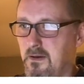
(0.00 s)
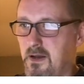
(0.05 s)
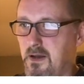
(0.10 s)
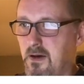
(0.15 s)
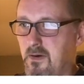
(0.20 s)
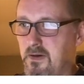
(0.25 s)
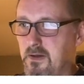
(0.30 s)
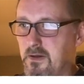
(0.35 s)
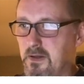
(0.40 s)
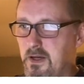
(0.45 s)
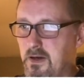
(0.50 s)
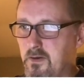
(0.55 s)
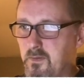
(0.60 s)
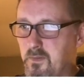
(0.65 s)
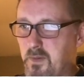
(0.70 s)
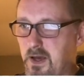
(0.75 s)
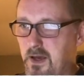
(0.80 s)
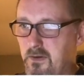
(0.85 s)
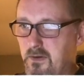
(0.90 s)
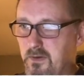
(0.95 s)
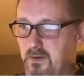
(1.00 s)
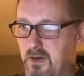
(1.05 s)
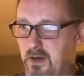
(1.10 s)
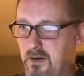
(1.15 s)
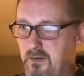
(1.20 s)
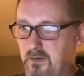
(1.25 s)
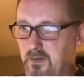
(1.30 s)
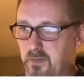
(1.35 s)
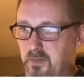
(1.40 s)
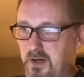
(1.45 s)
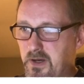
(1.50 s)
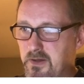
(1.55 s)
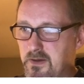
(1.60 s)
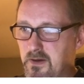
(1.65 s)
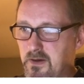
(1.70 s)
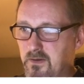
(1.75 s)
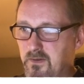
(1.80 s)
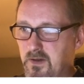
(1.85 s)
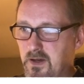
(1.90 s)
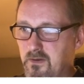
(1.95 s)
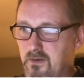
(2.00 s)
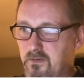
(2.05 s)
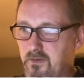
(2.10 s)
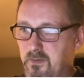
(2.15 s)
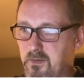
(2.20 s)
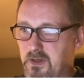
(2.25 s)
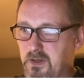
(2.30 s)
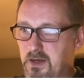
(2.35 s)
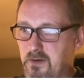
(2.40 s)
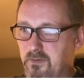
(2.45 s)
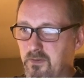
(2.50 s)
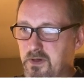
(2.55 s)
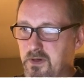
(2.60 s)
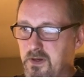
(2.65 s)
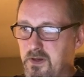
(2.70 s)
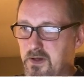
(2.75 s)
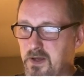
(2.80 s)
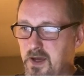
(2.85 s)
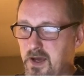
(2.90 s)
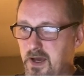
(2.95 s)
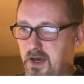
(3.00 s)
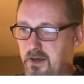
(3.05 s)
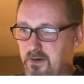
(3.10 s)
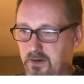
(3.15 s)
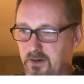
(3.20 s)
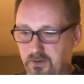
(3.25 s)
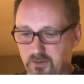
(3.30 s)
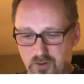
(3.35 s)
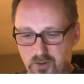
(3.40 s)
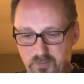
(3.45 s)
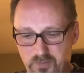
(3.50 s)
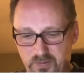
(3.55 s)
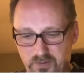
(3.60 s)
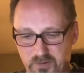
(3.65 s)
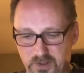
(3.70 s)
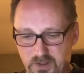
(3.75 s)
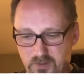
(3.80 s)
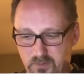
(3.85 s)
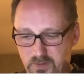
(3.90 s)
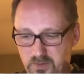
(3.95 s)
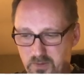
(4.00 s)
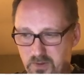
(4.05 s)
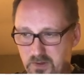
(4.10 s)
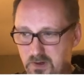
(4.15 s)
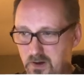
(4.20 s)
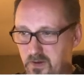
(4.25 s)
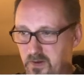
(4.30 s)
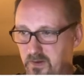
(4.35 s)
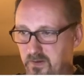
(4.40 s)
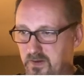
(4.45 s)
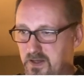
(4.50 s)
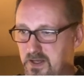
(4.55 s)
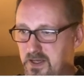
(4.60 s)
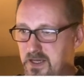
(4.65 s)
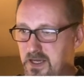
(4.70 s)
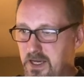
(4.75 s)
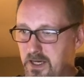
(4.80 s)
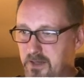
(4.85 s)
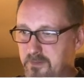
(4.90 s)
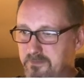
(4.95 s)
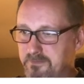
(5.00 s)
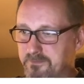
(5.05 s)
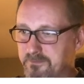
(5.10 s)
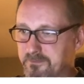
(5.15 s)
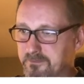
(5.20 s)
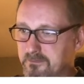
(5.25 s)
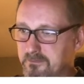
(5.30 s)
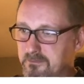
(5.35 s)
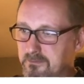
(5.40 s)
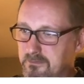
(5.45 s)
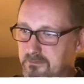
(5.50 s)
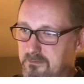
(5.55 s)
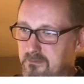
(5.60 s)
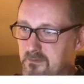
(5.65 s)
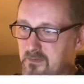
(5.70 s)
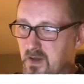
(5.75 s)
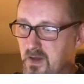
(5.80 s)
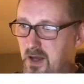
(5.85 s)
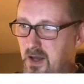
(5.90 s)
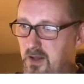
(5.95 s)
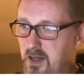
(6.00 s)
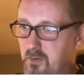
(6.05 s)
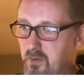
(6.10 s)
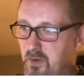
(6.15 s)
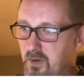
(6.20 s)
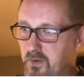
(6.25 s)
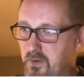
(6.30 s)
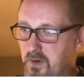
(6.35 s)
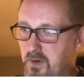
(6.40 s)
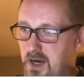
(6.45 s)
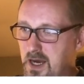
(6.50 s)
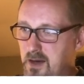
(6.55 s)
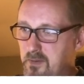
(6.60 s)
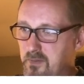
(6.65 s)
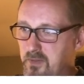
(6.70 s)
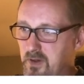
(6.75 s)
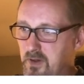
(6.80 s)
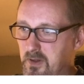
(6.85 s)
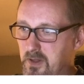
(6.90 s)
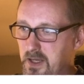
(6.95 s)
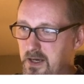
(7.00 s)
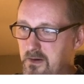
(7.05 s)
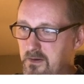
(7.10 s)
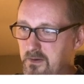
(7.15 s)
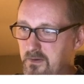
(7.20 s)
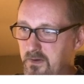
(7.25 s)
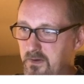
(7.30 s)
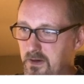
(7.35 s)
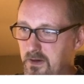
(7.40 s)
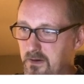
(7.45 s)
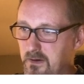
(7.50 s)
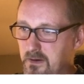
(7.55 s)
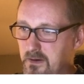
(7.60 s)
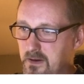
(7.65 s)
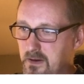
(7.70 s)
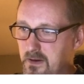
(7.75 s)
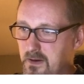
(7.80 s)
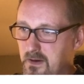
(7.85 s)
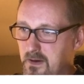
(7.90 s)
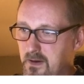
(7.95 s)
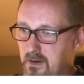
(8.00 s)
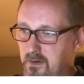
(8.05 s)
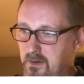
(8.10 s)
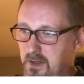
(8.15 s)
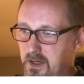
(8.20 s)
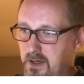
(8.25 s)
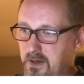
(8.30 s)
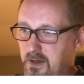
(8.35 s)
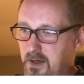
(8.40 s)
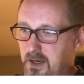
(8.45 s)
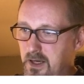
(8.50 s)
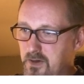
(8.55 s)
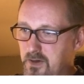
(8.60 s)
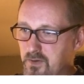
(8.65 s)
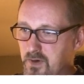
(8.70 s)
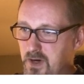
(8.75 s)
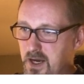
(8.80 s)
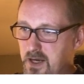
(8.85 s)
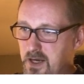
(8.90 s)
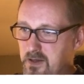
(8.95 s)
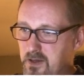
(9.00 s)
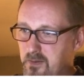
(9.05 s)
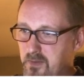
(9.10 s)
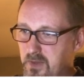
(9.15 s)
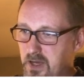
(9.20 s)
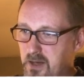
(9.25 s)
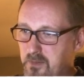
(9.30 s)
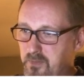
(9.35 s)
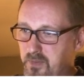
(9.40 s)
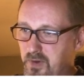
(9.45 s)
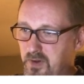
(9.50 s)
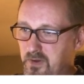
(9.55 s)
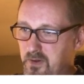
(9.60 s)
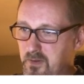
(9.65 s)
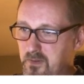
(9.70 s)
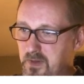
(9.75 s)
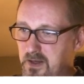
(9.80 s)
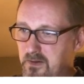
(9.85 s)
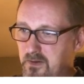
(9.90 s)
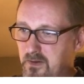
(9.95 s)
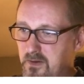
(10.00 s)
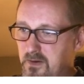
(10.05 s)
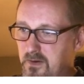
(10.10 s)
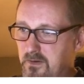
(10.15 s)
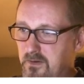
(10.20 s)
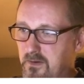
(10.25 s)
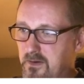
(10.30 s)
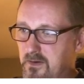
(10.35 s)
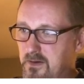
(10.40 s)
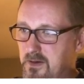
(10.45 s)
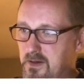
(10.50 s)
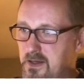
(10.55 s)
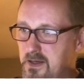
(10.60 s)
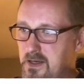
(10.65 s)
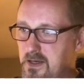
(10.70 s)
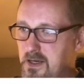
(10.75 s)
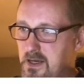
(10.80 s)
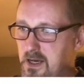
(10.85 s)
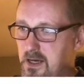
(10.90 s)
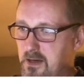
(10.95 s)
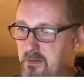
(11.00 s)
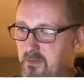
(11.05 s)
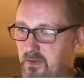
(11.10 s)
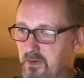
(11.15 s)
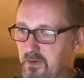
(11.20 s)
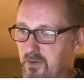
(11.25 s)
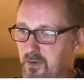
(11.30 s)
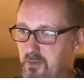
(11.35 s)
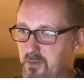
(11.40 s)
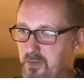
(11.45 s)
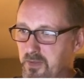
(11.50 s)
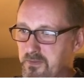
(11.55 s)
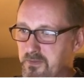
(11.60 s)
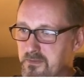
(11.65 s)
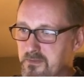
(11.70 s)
Now, in the Layers panel, there's a button here, second from the left, where you can add a group, and we will call this DEM. And then we'll grab the layers here, click and drag them, and put them into this DEM group.